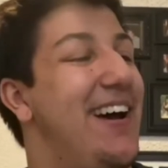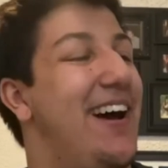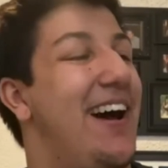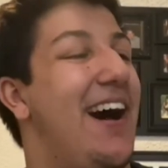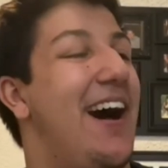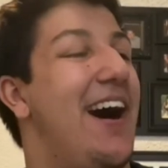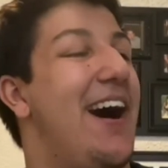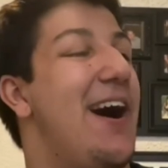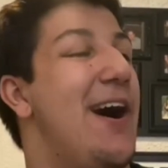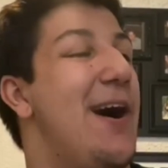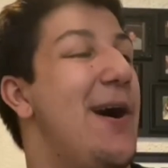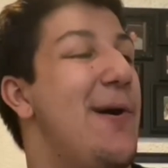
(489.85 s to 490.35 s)

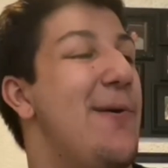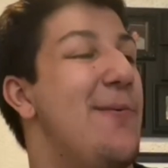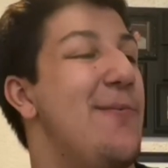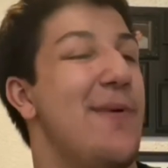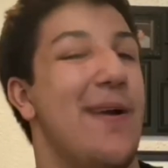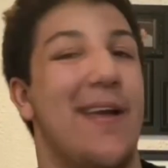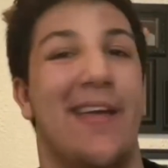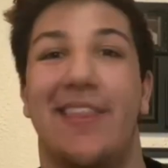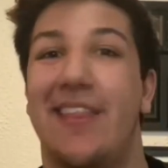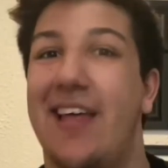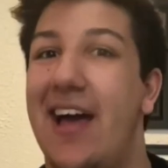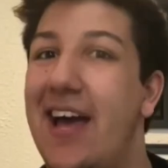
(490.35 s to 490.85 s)

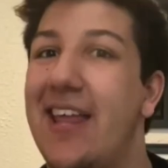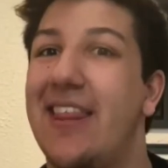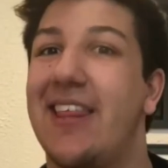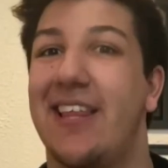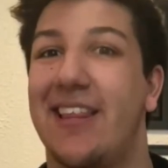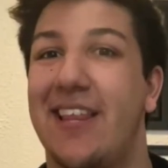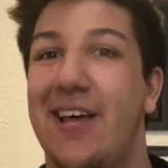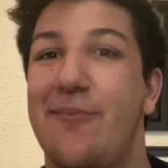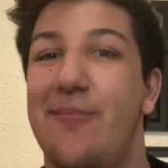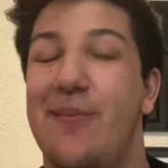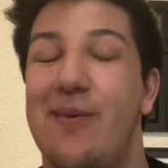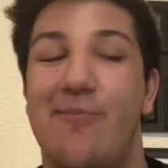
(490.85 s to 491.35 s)
and I
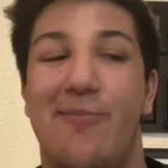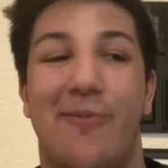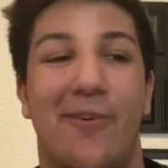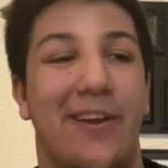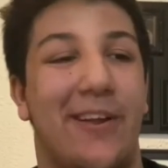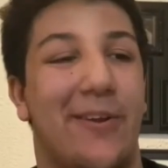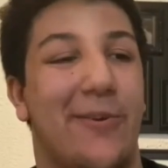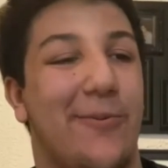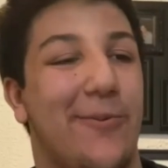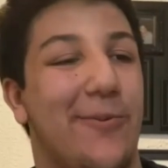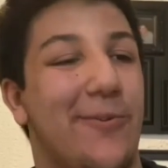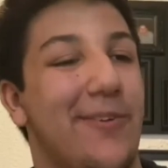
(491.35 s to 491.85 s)
think that'd be
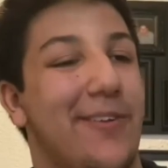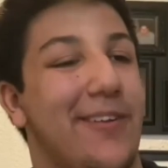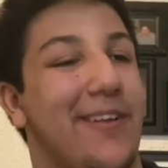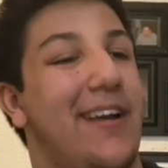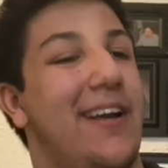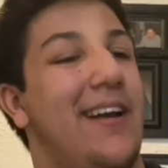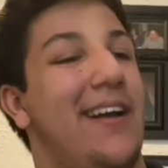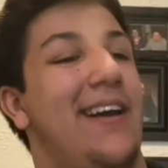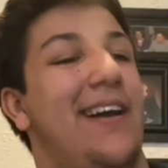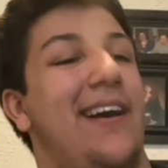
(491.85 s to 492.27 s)
pretty cool.